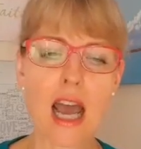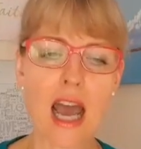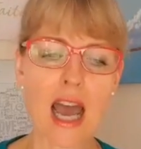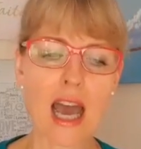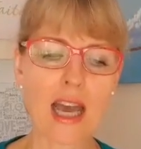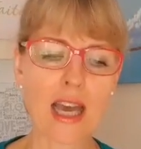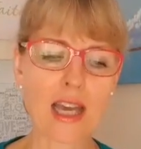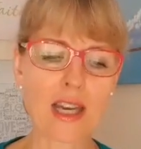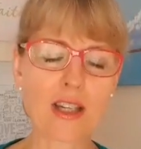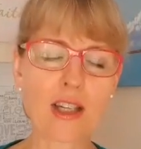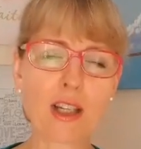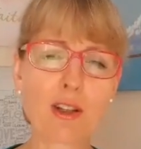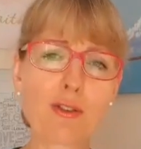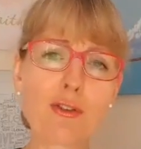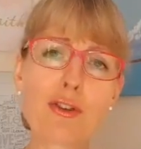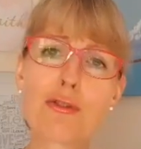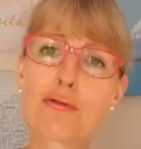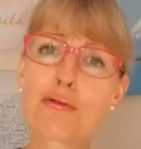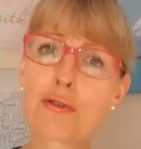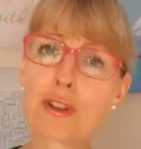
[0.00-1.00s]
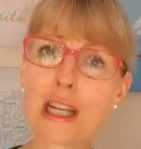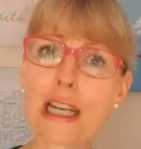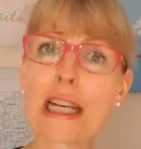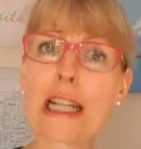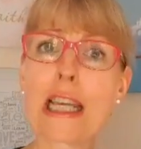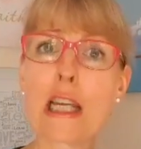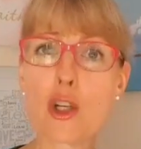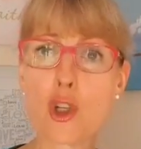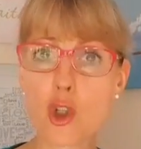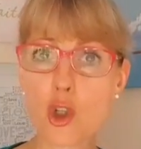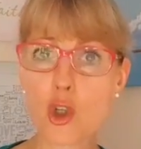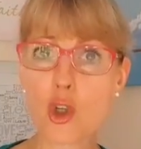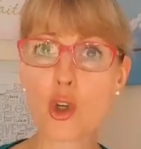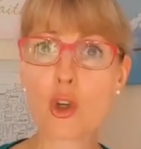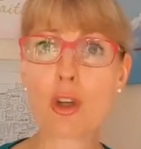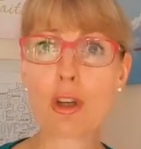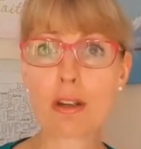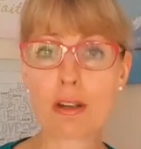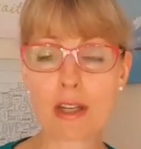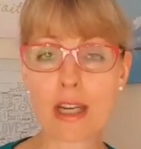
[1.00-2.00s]
And if you really
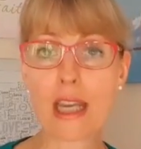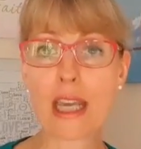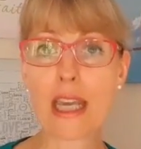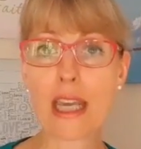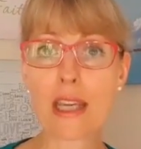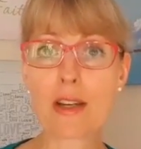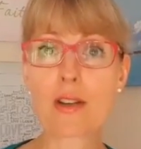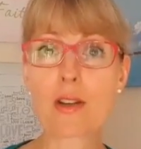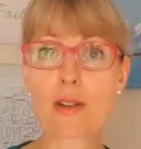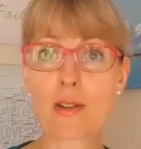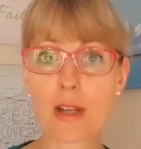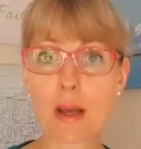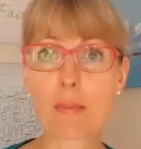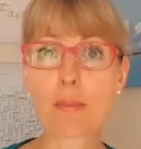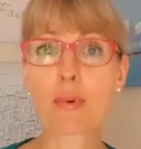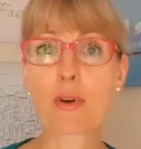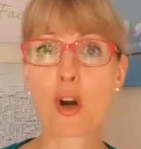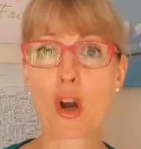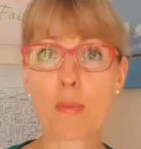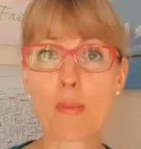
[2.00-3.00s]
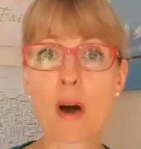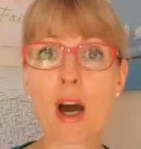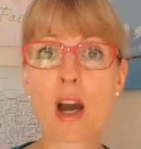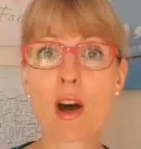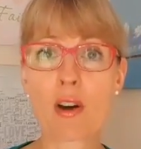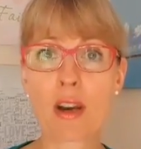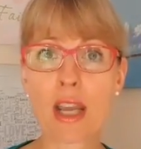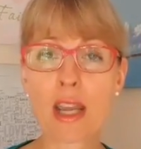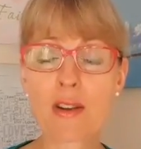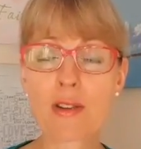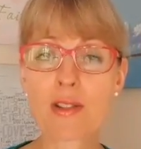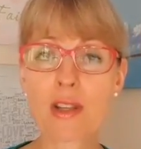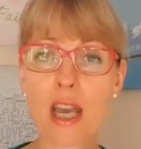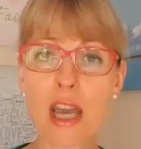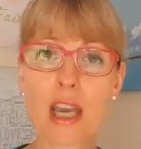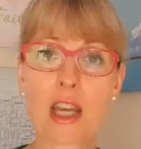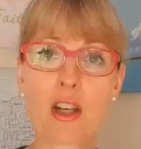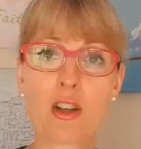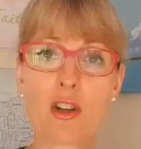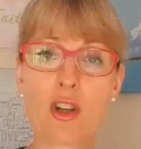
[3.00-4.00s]
do need some probiotics
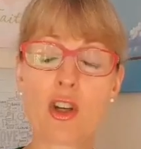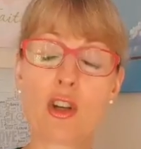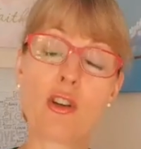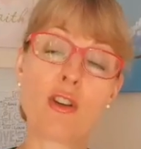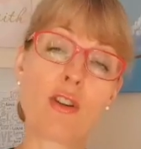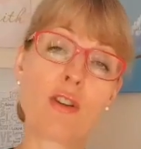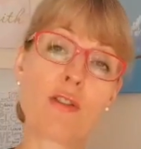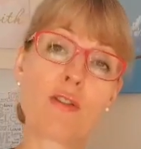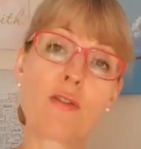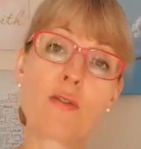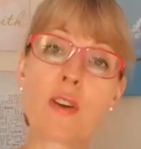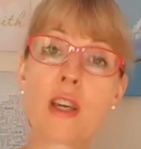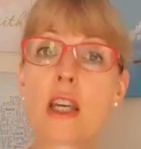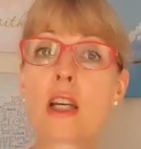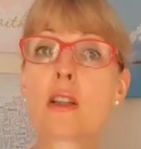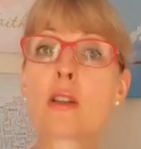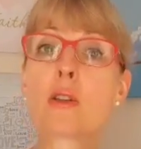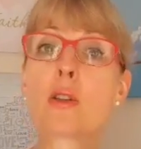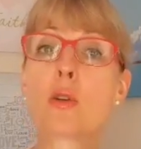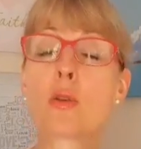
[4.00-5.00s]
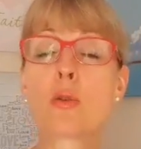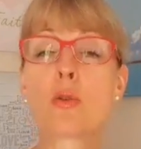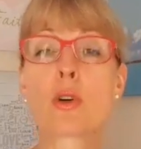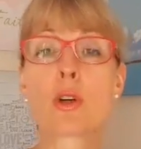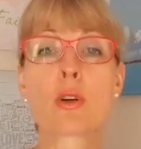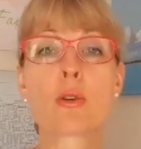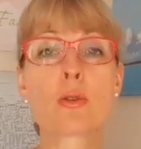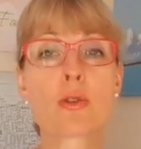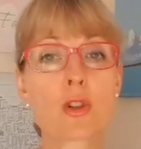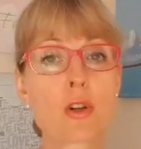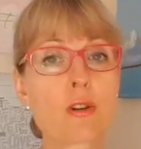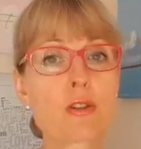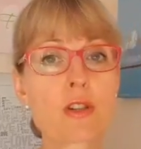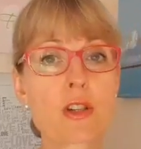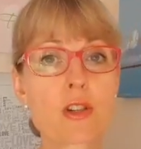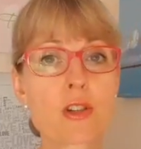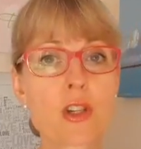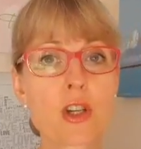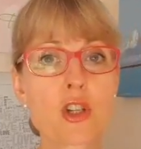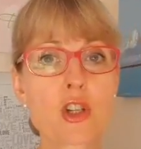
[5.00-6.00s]
and you feel or your
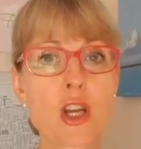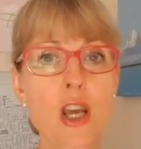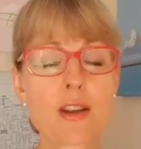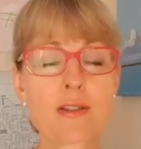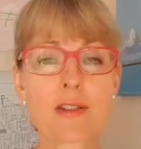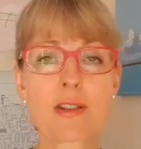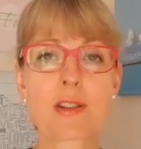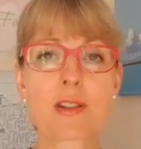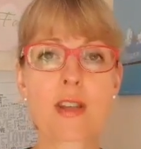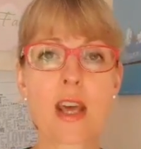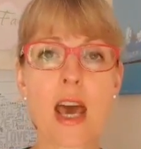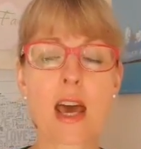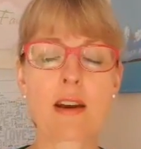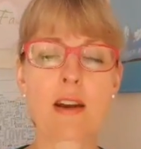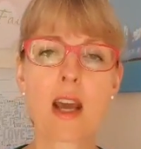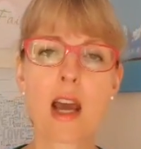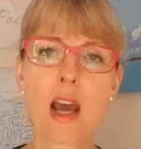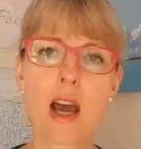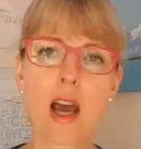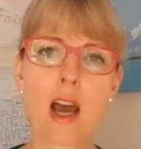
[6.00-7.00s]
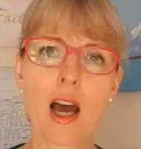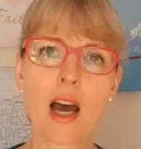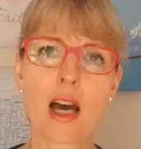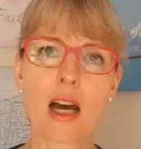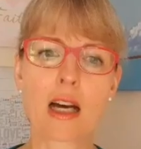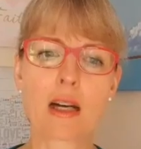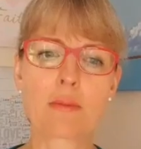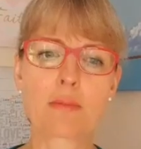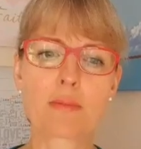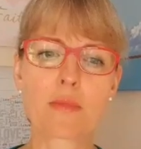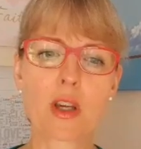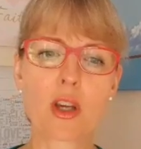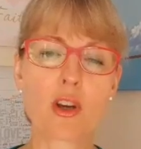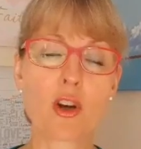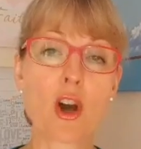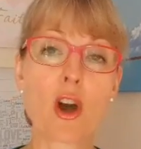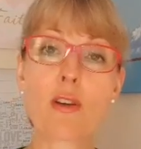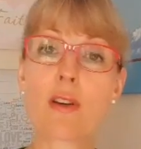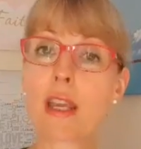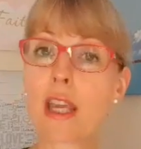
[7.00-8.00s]
doctor suggests that,
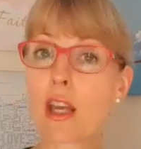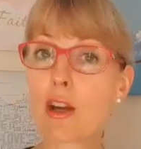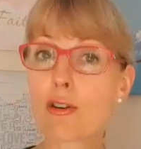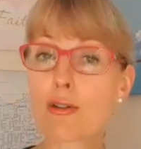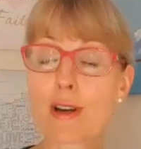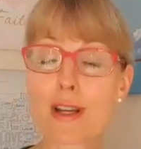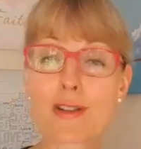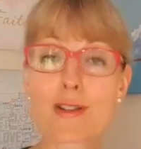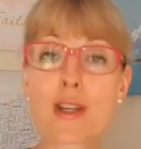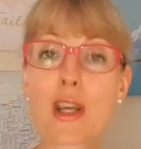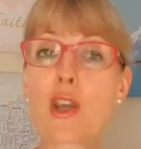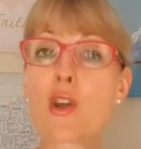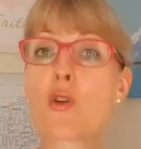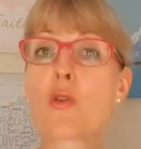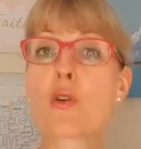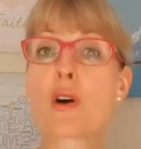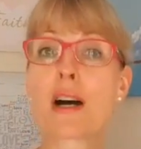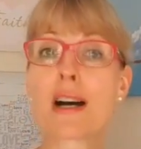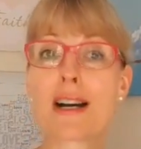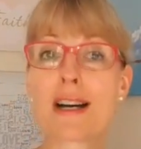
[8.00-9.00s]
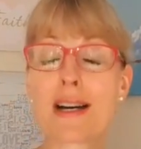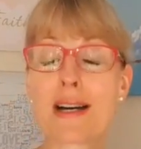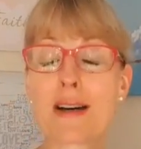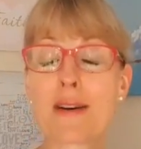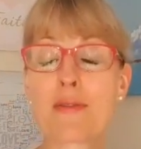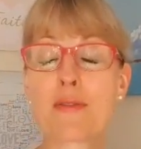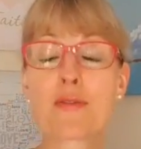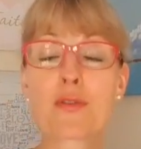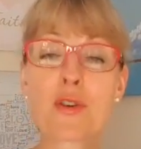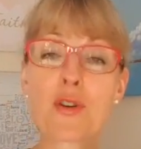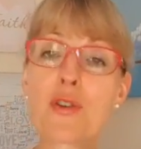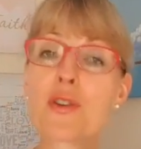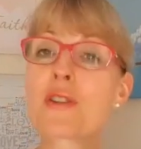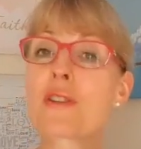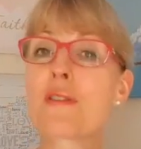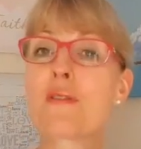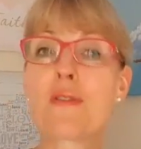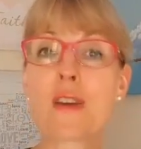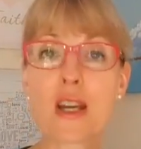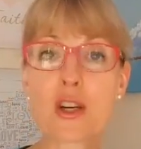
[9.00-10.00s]
increasing your fruits
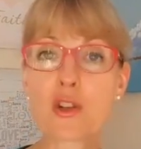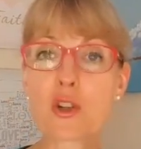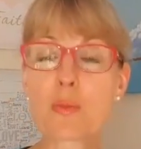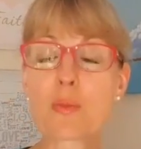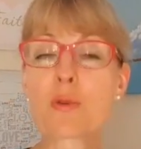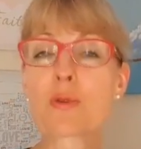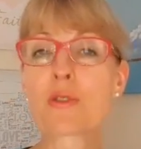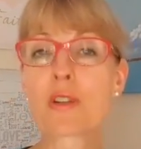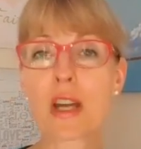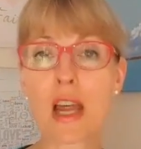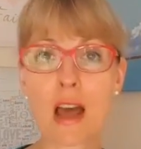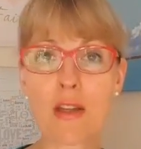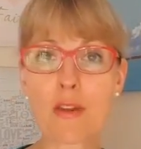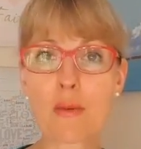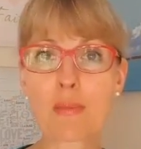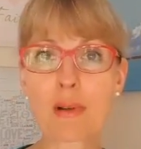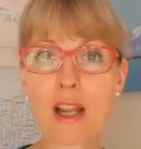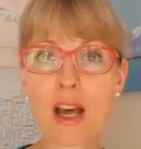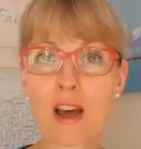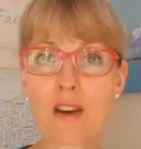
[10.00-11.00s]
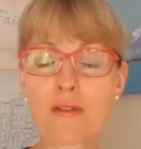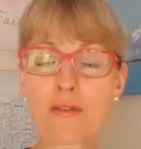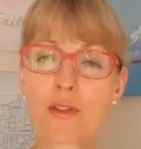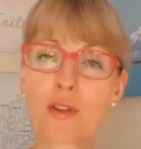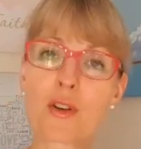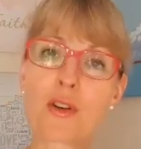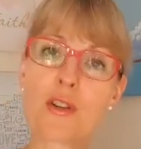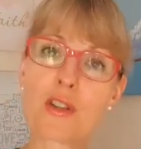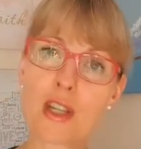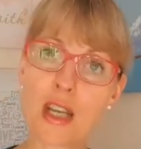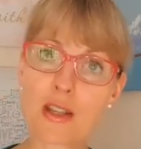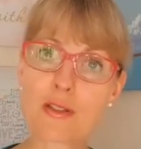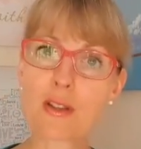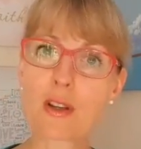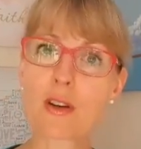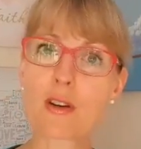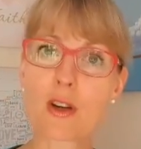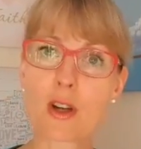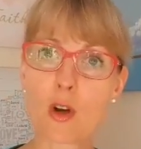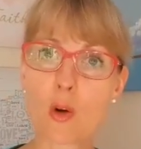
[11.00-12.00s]
and vegetables and other plant foods isn't
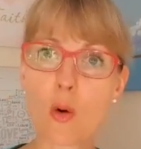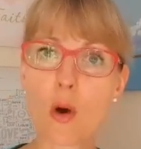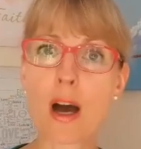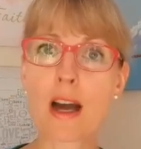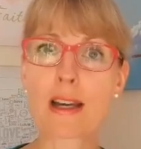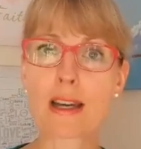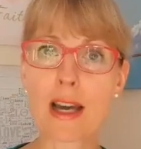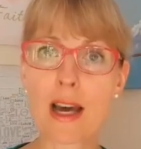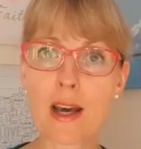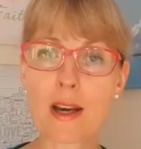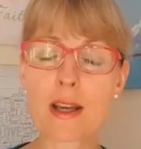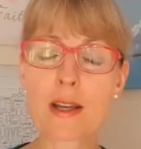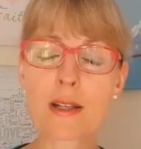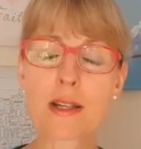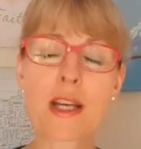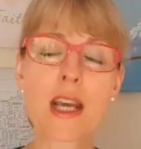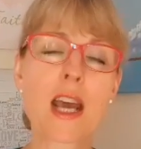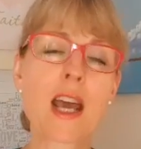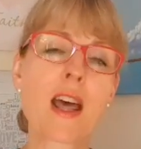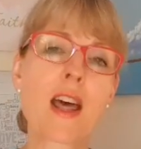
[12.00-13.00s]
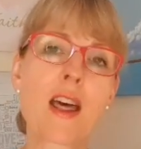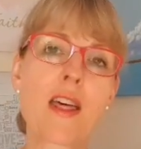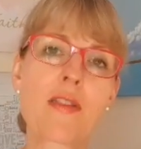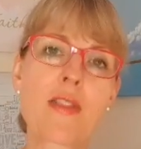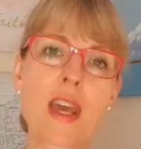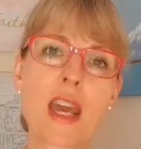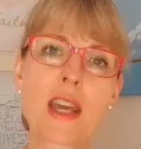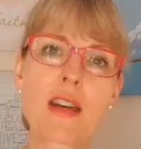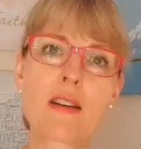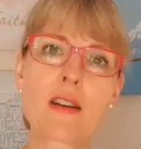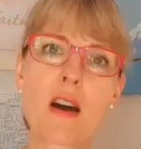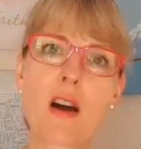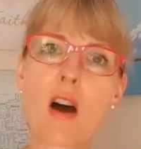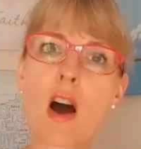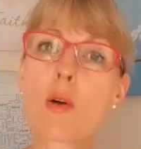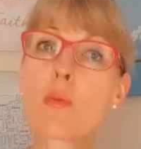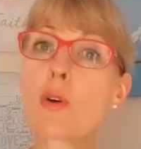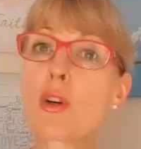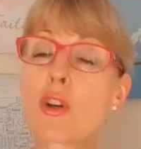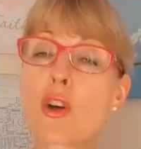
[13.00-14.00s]
going to quite cut it, then
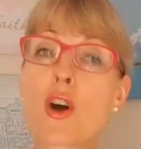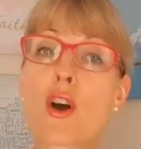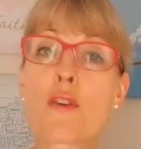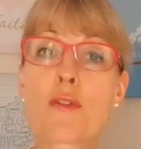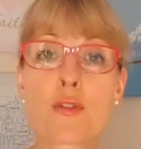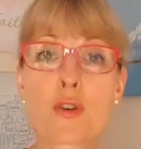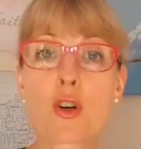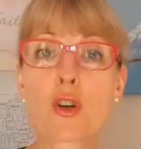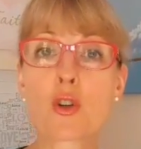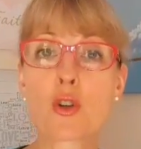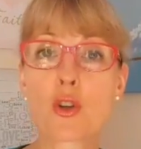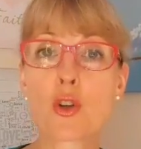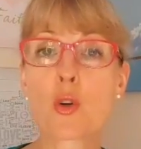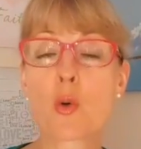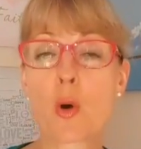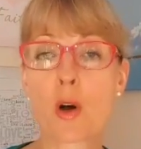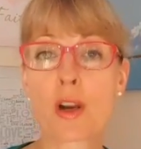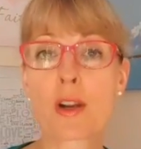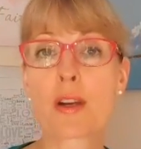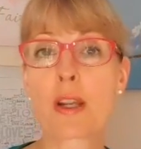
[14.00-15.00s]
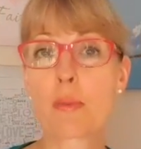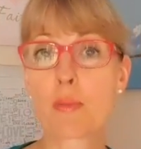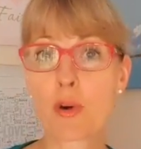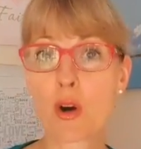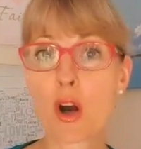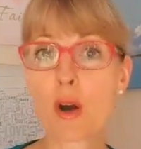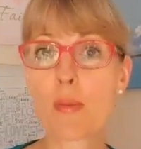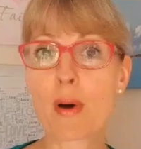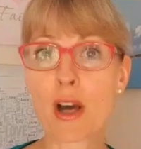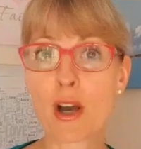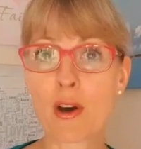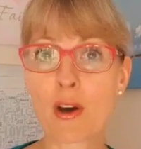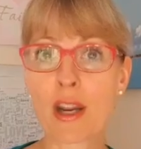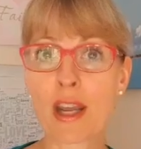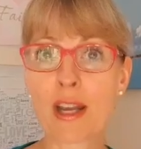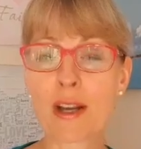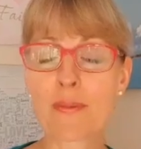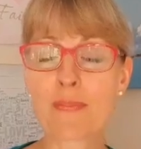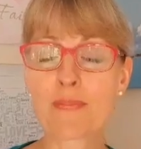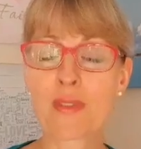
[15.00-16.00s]
I would go for a good quality probiotic.